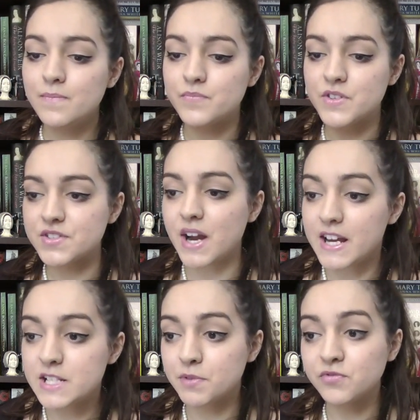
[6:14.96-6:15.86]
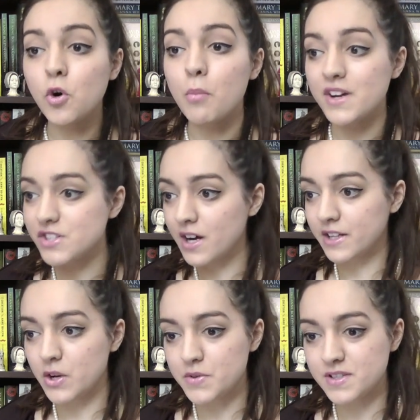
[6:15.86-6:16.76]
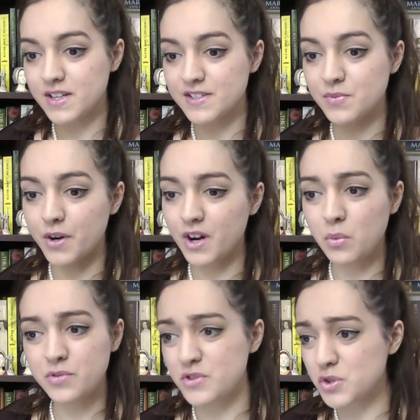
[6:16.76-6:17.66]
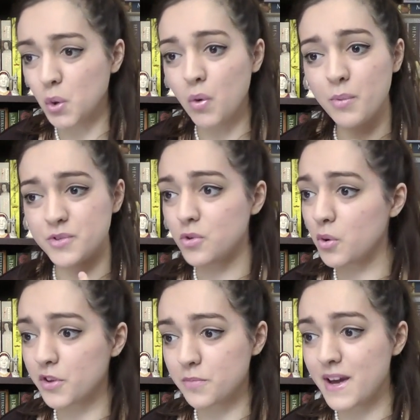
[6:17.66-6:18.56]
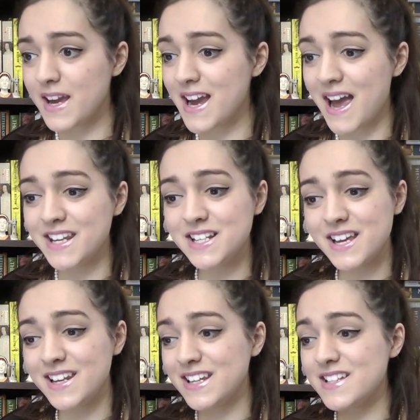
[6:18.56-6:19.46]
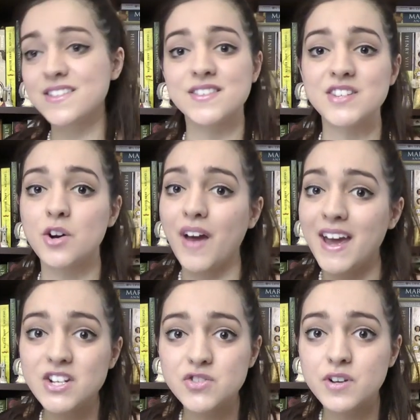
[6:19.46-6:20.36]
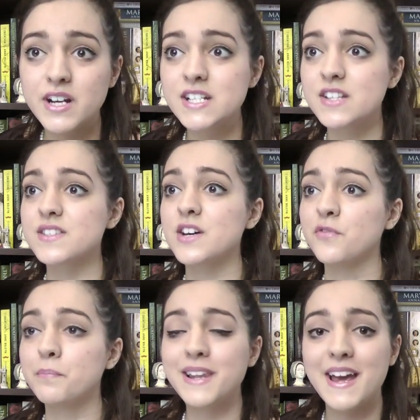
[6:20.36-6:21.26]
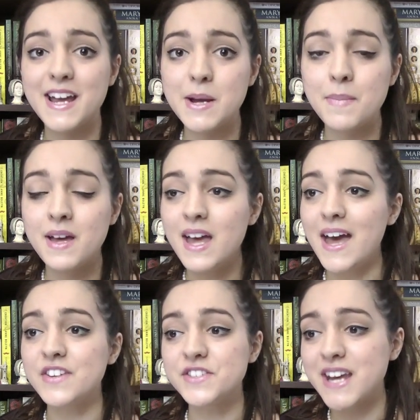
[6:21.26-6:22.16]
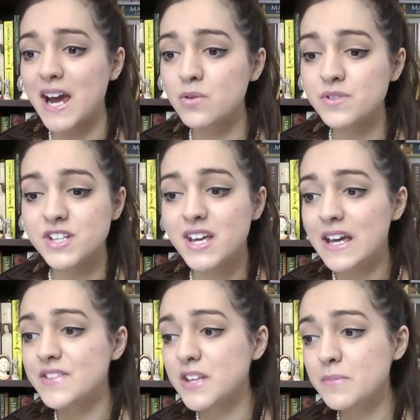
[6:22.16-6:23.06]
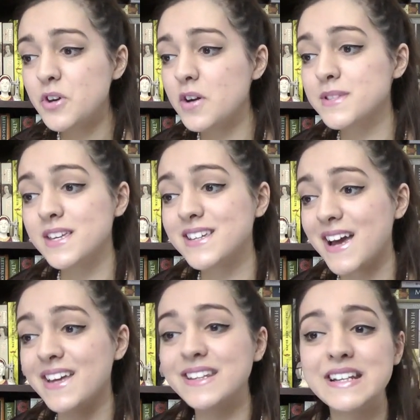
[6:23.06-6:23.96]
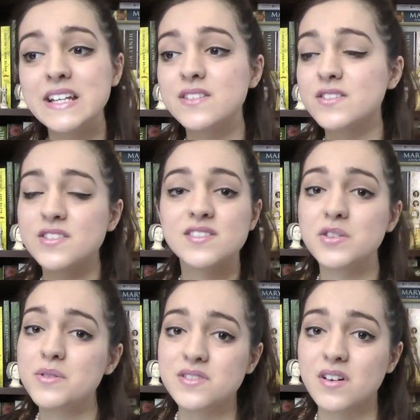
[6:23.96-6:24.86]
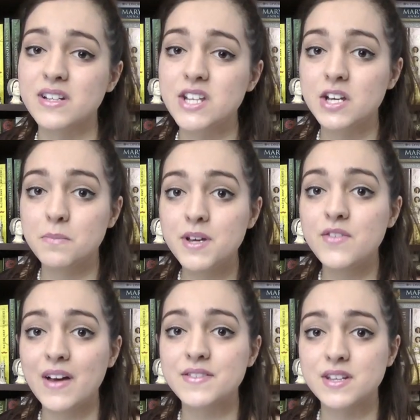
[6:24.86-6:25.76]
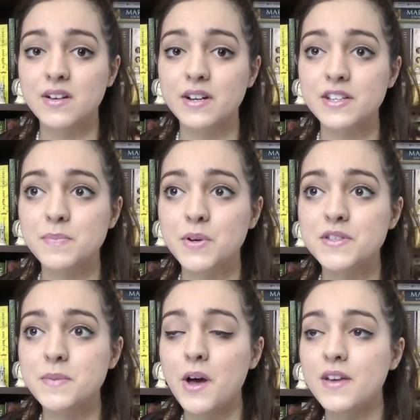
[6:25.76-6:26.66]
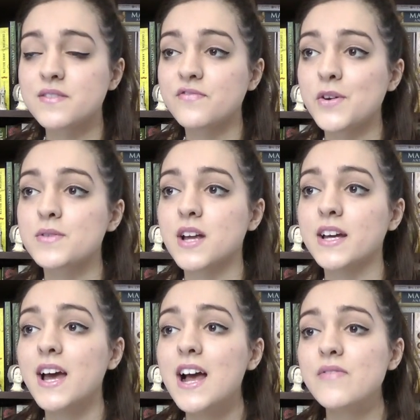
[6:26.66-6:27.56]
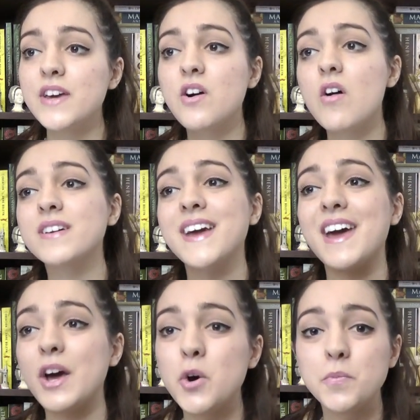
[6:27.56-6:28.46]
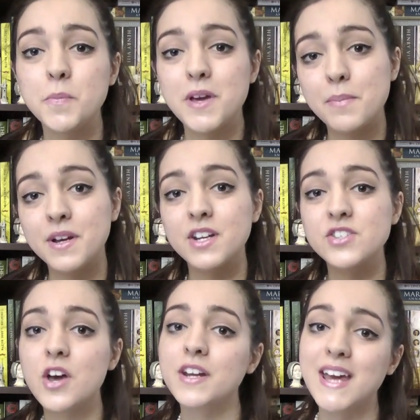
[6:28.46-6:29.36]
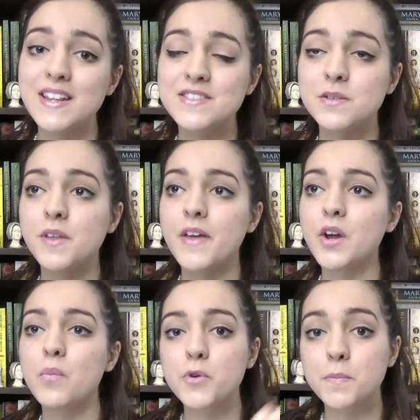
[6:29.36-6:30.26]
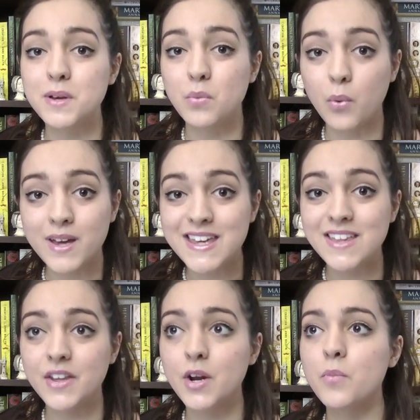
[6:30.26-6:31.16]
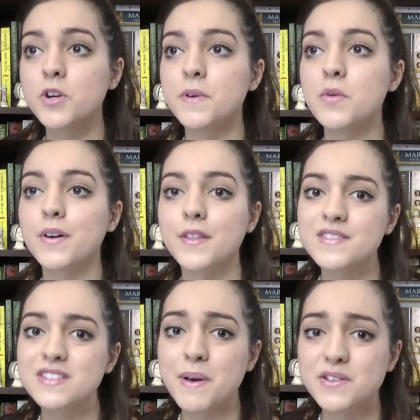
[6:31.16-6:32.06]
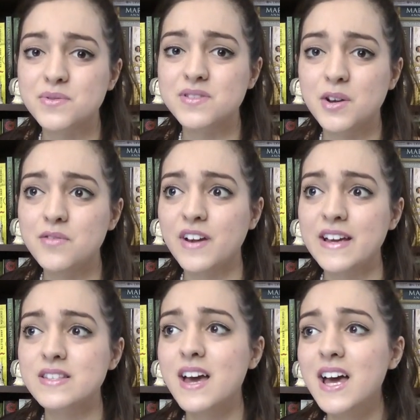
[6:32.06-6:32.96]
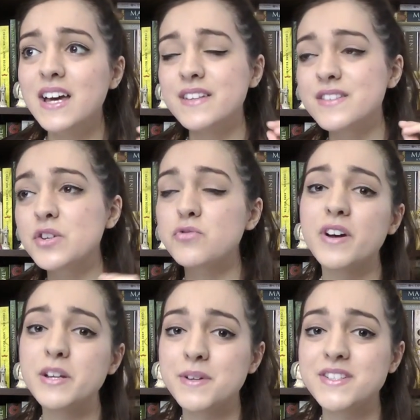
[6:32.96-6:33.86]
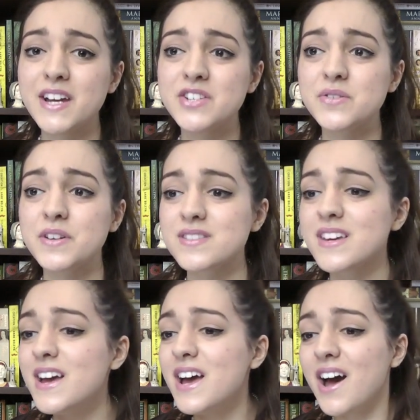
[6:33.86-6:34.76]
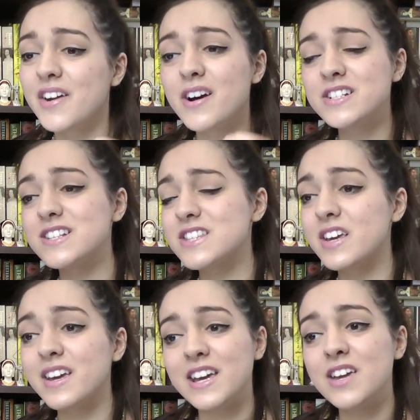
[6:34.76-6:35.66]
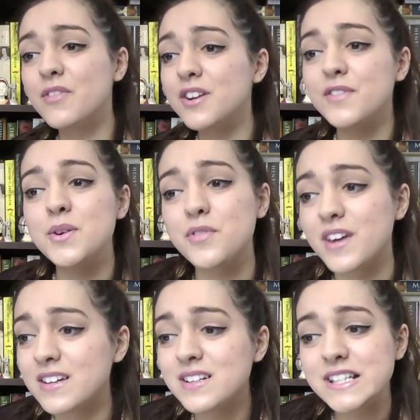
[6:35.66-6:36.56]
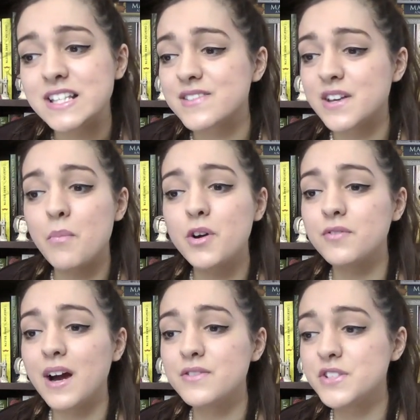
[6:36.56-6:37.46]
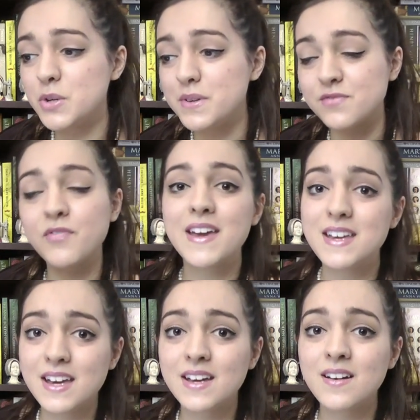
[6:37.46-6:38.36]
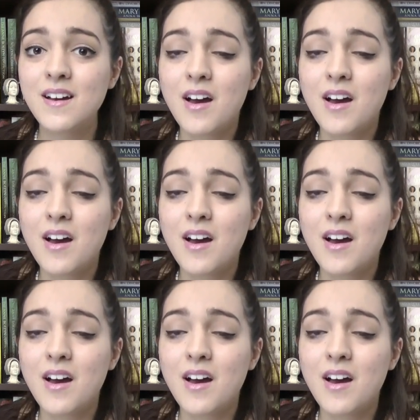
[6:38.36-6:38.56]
the stage before my diagnosis when I wasn't sure what was wrong with me, and it leads to self-hatred and self-blame and doubt, and sometimes it can lead to suicide. It can be that serious because a person feels like they can't get help, that people are going to turn against them, that they don't want to be weak, they don't want to be one of those special snowflakes. It's incredibly dangerous, and I just think even if you think that someone around you is faking,